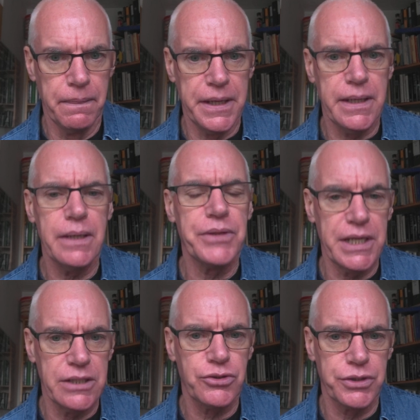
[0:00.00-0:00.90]

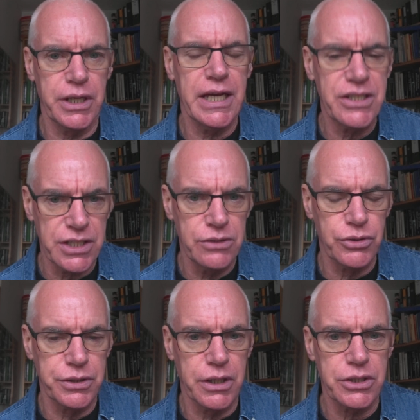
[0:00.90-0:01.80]
his
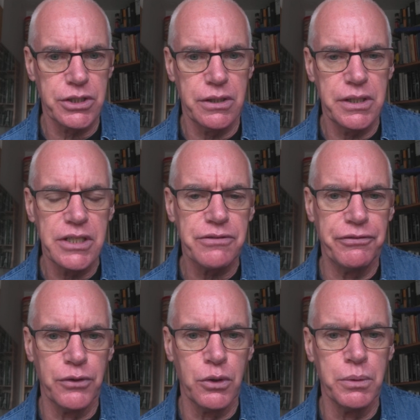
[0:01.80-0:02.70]
introduction, his
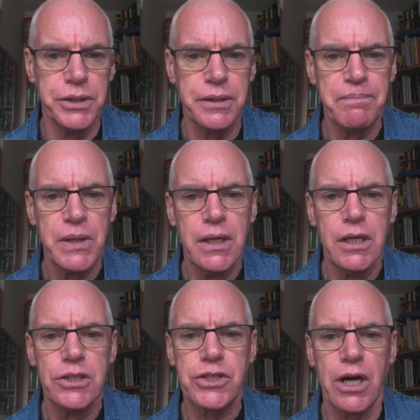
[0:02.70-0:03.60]
foreword.
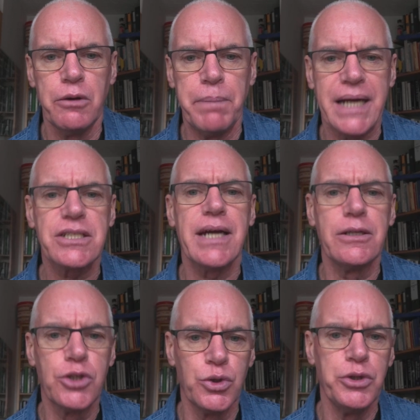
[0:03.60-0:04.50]
So
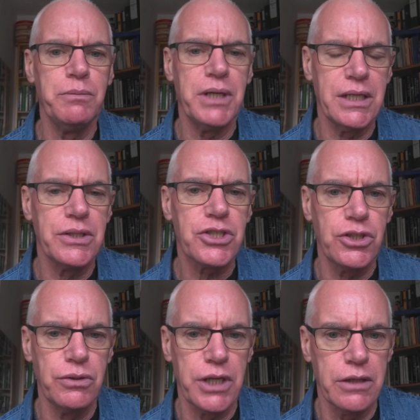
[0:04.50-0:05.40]
Pascal joined me in the
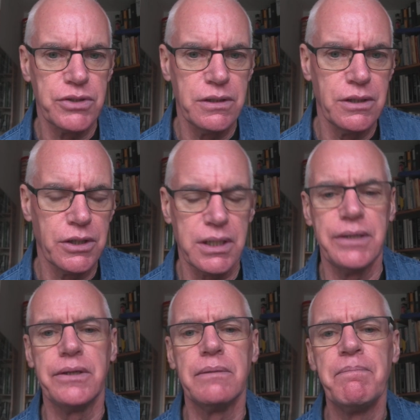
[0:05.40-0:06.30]
studios in North
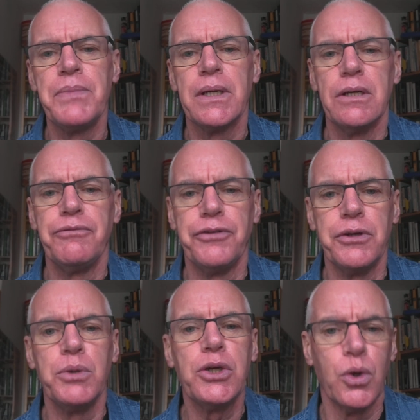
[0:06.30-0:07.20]
London for
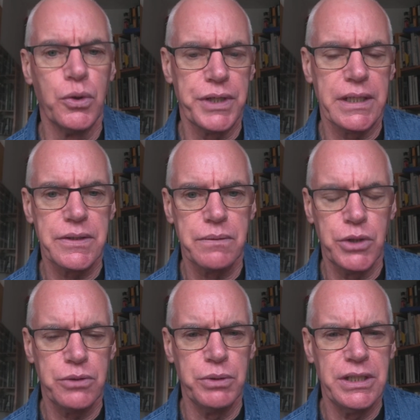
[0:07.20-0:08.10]
the recordings,
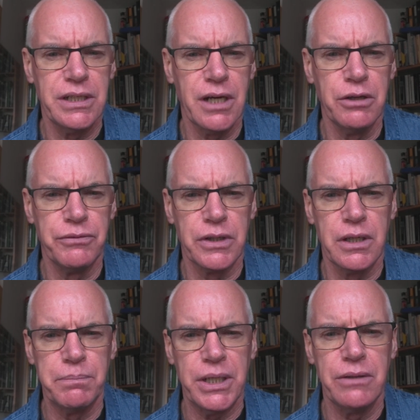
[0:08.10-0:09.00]
which we did over
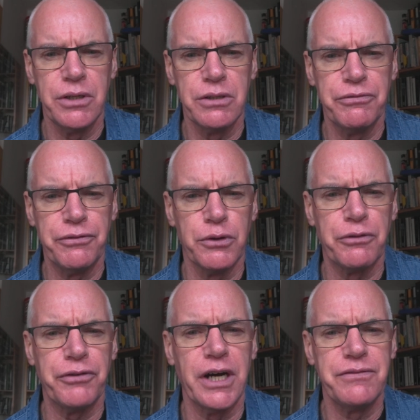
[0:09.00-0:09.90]
a period of
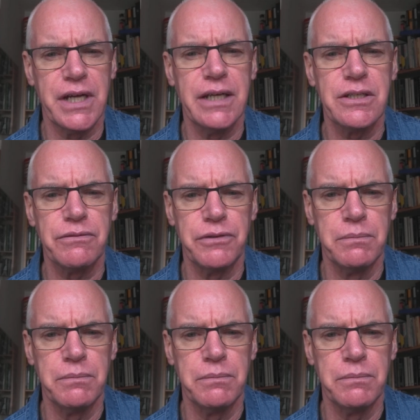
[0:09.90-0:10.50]
4 or 5 days, 2 or